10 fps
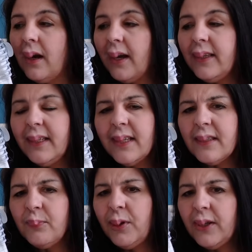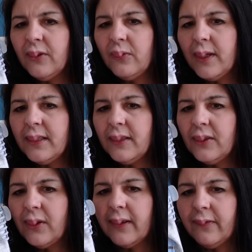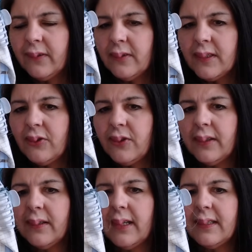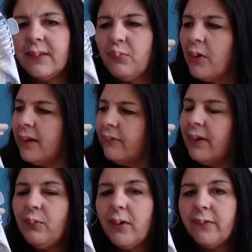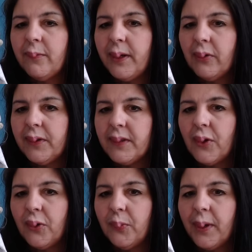I think that's a pretty good way to do it, considering it's working really well for me on this hoop,